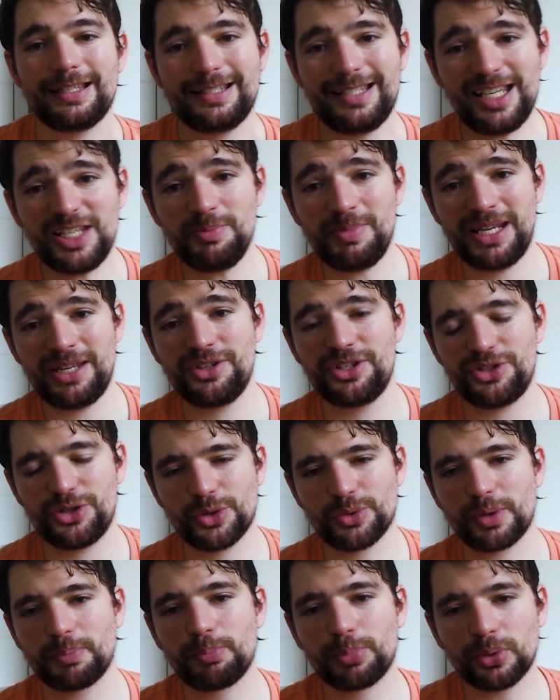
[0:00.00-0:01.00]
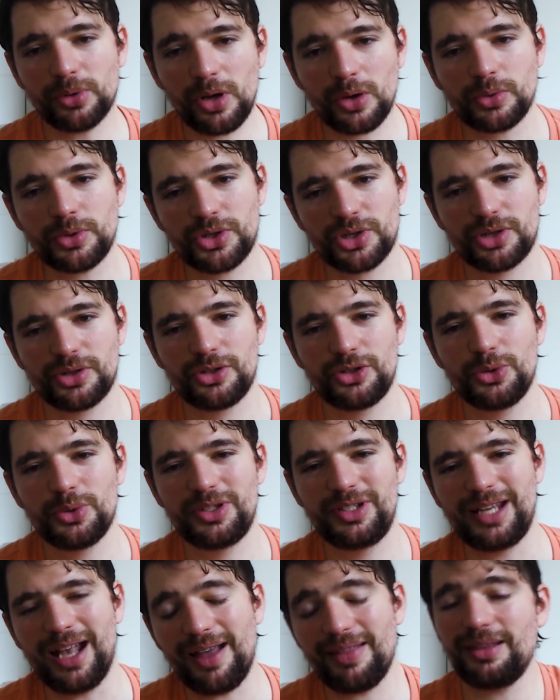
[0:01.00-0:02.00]
This means your approach to
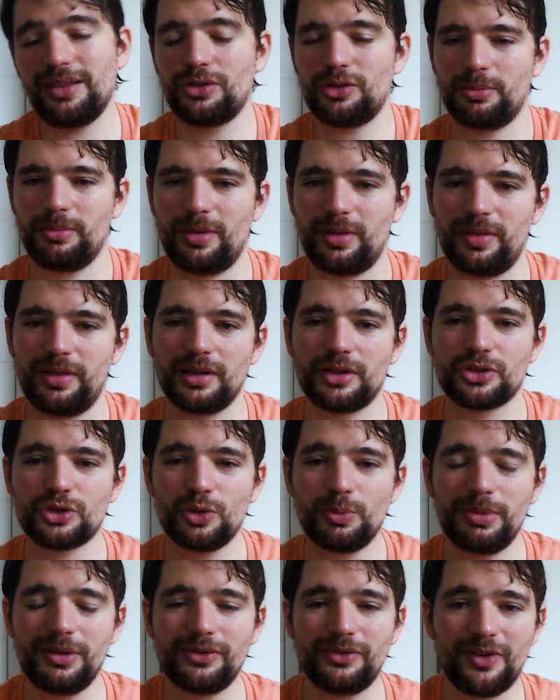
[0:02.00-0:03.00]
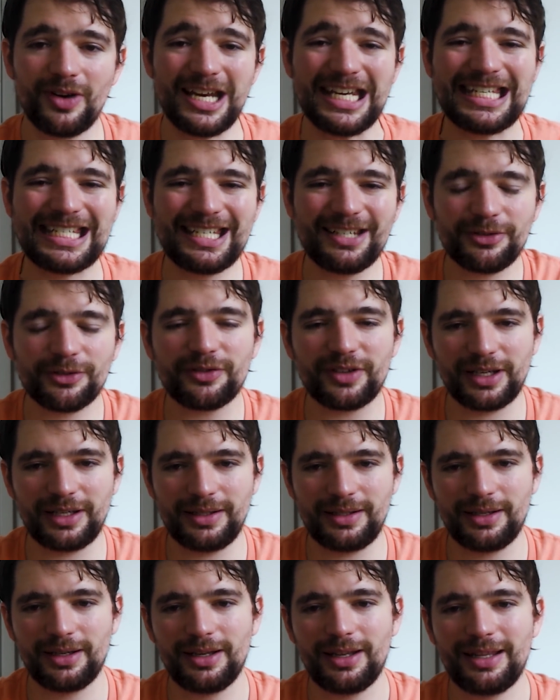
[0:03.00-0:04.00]
getting to Mythic should be very
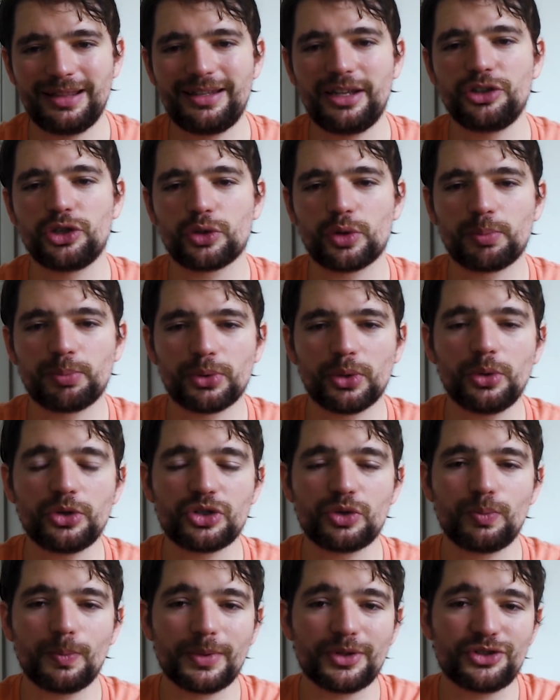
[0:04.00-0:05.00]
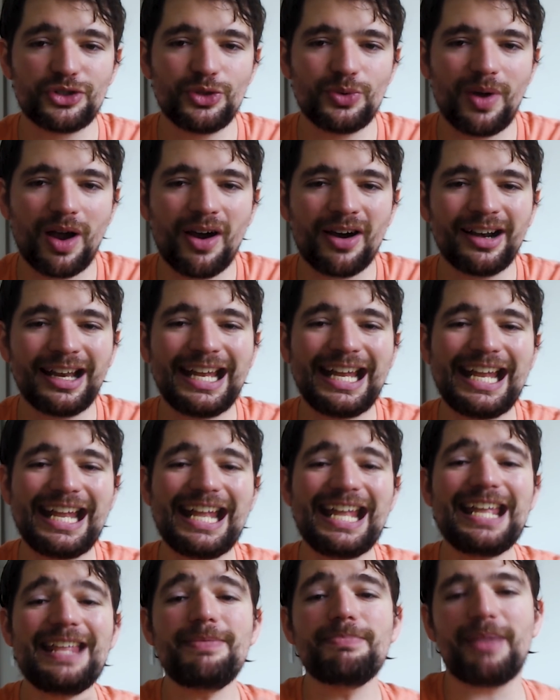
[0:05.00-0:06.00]
different than your approach once you are
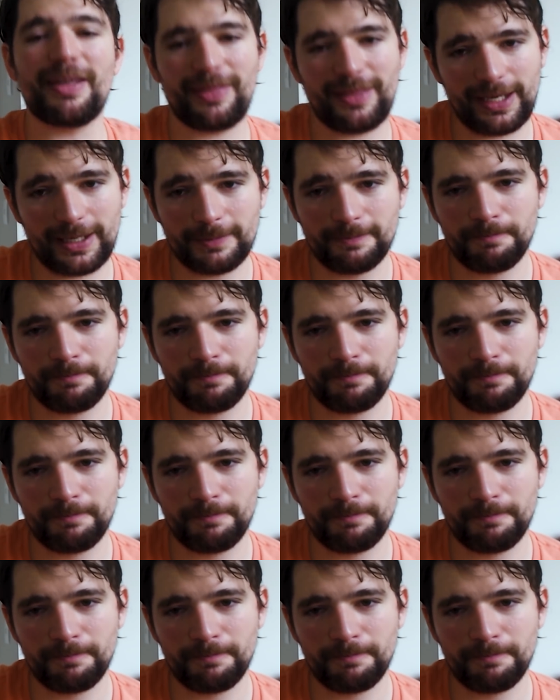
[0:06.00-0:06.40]
in Mythic.